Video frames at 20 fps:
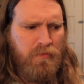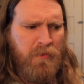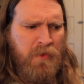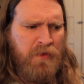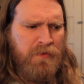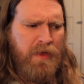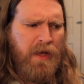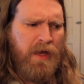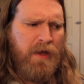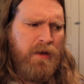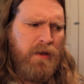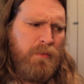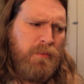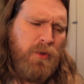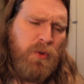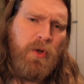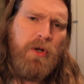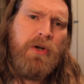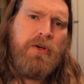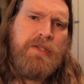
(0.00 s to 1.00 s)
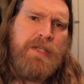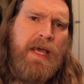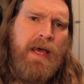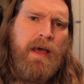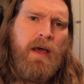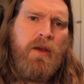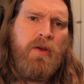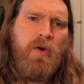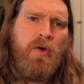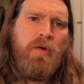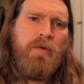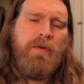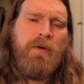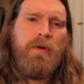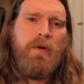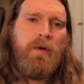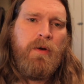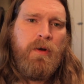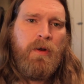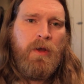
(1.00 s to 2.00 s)
that employers had
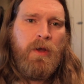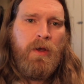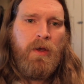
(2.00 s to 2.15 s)
over